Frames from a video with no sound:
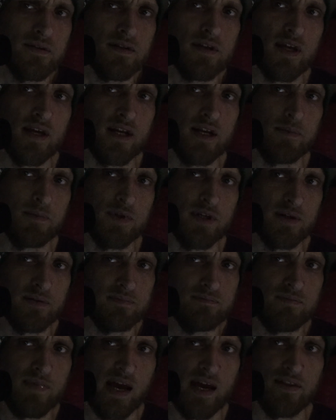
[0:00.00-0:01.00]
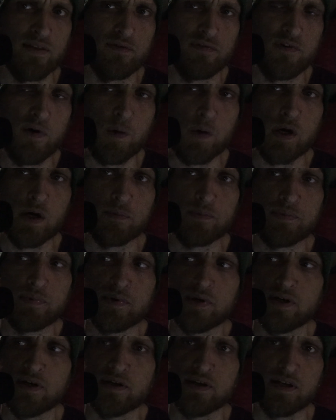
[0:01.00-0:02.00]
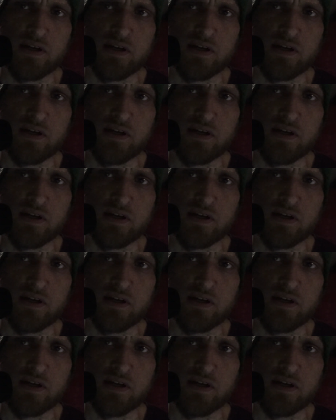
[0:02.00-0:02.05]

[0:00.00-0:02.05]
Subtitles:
get him to hang the phone up.